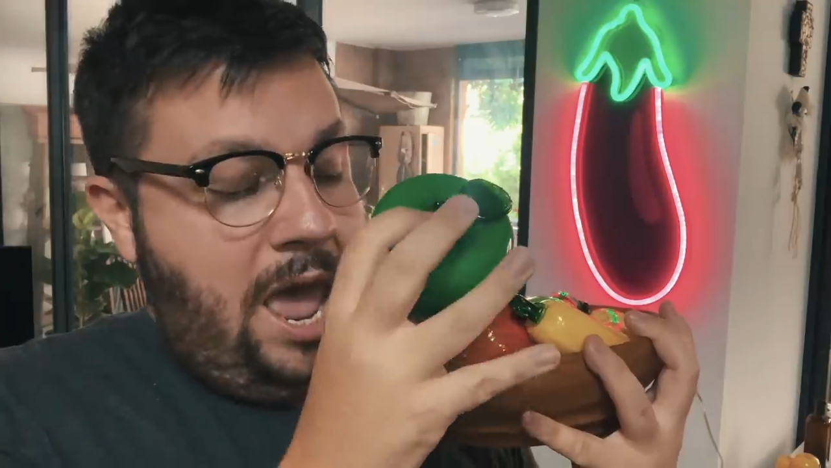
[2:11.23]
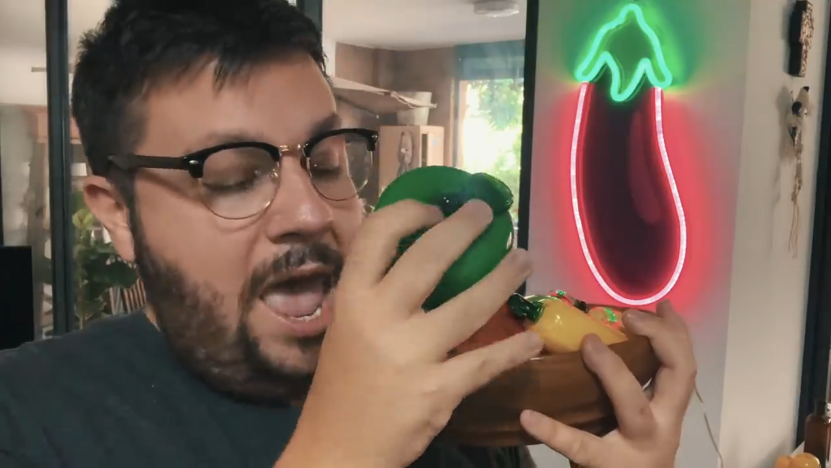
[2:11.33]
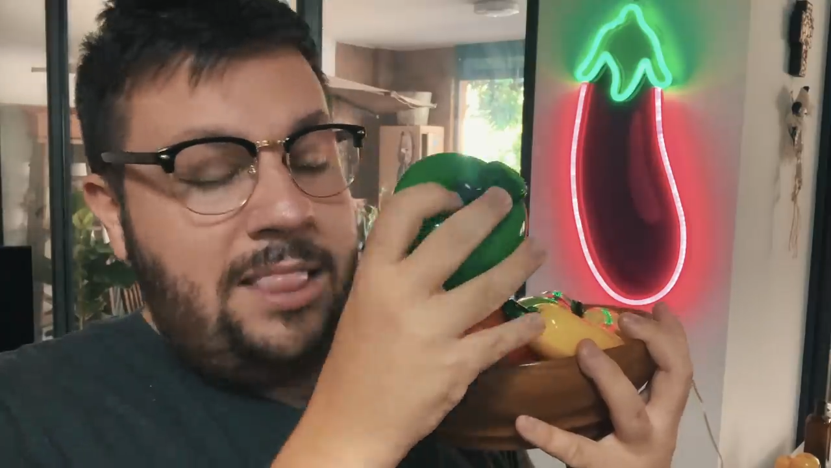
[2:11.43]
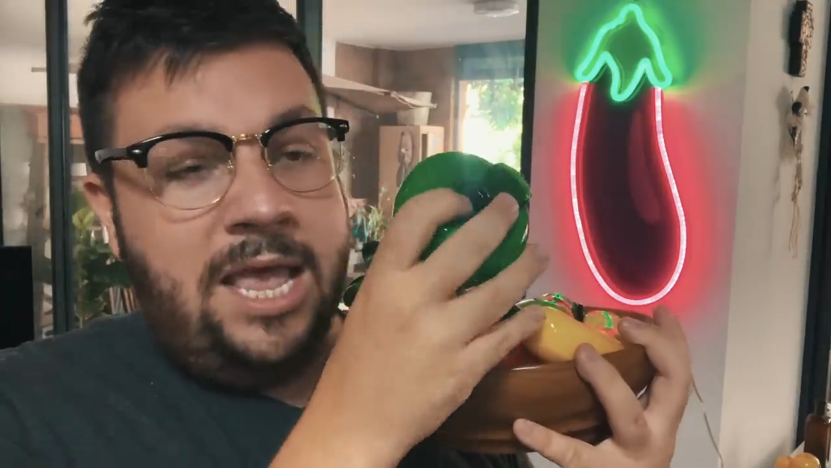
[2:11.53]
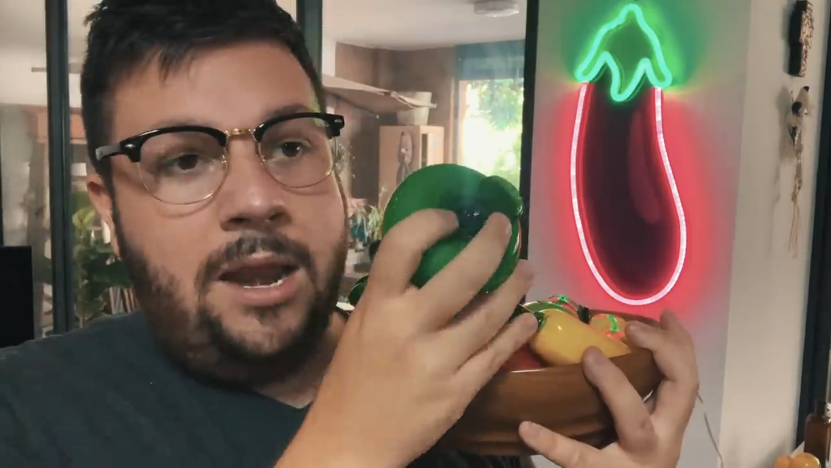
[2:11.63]

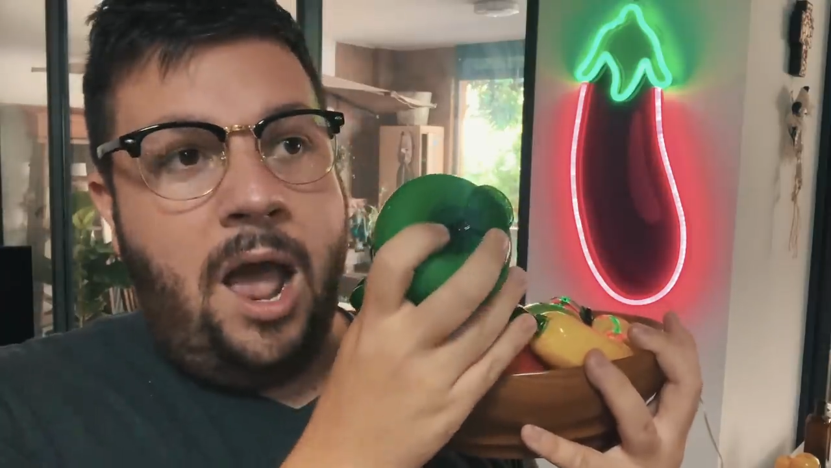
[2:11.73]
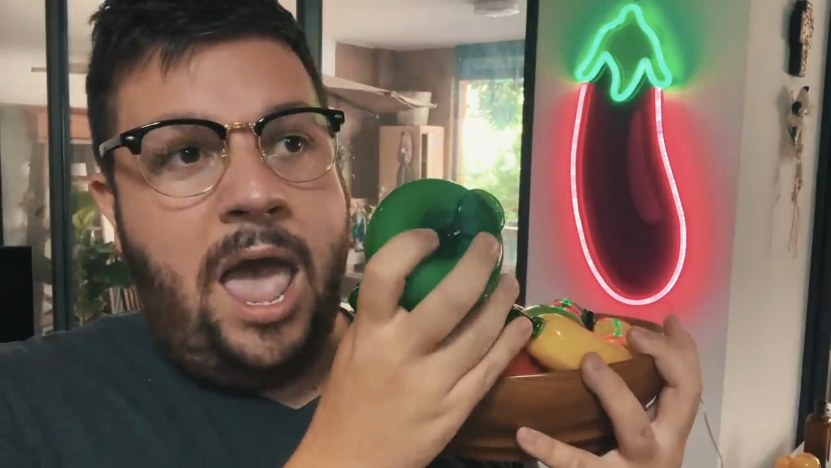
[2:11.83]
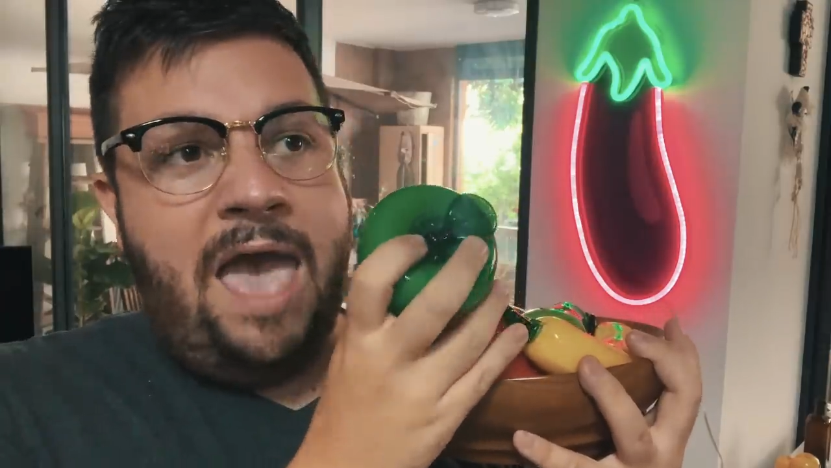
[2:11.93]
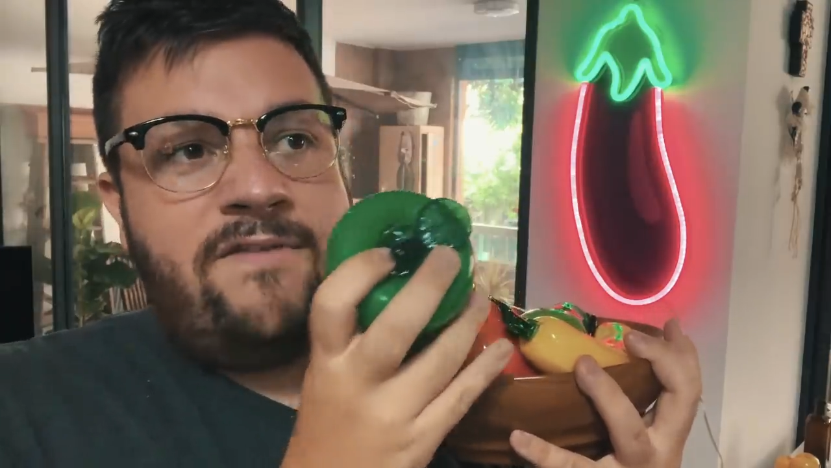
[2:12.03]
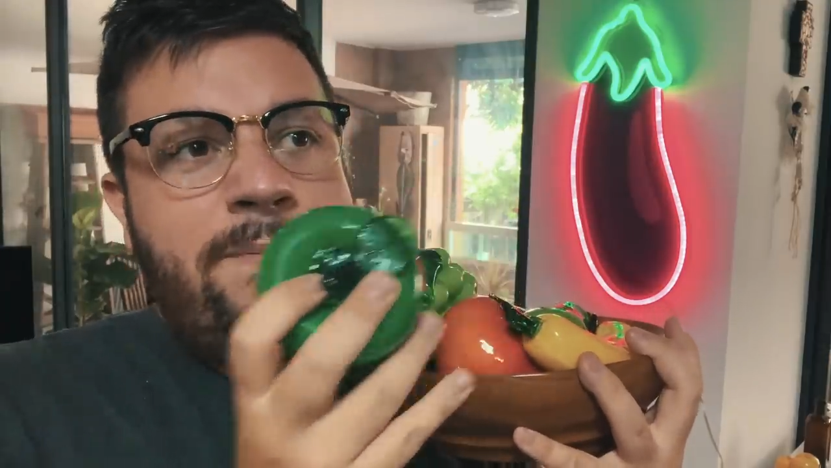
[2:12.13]
And then I
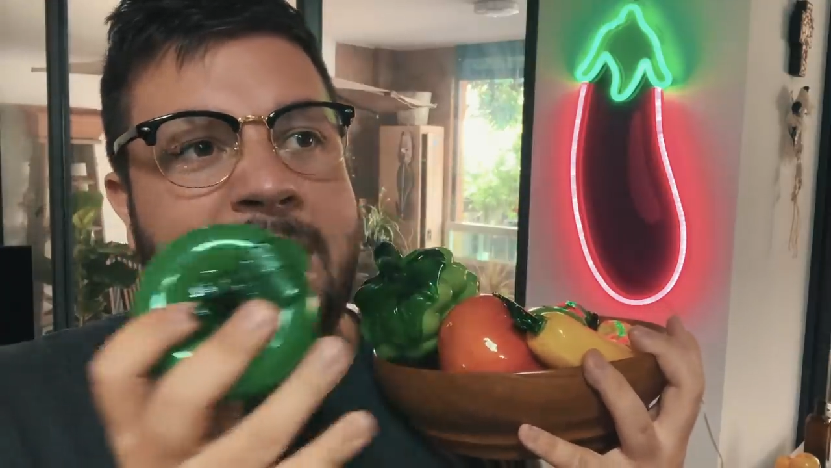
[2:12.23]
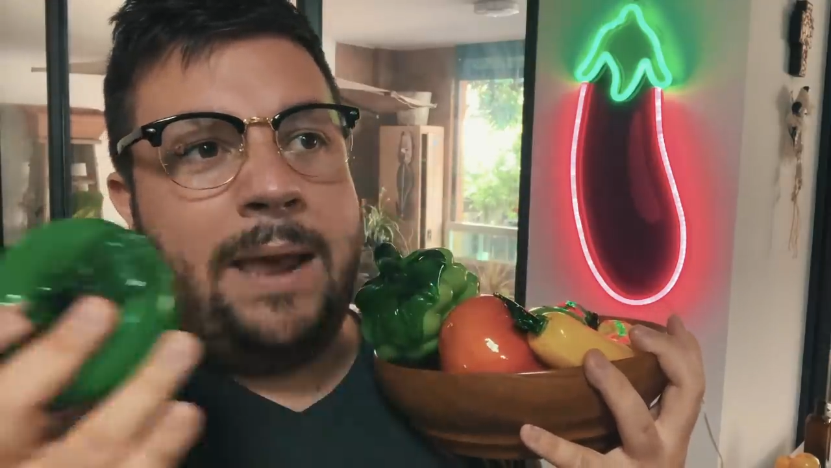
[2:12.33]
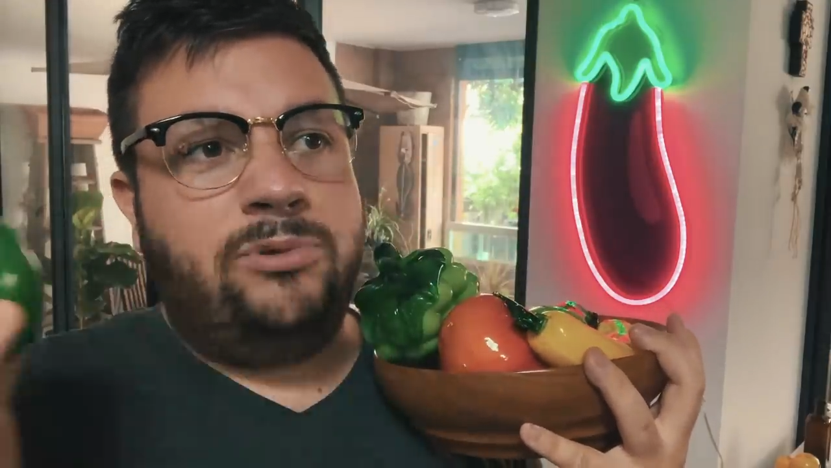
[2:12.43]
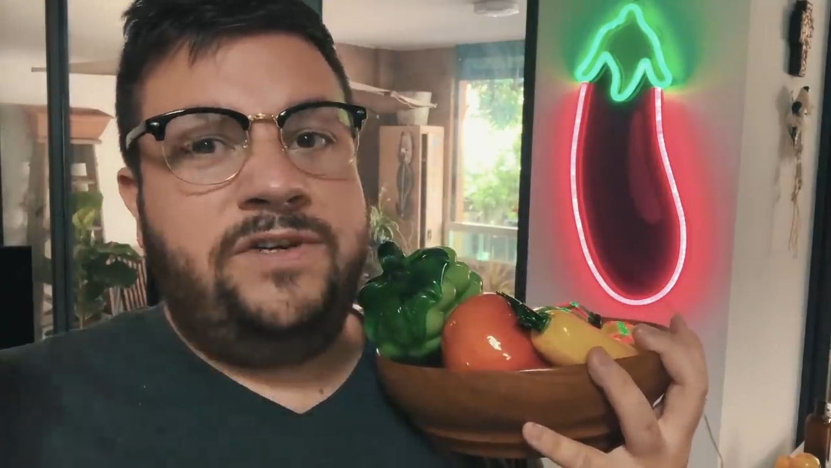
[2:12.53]
haven't been able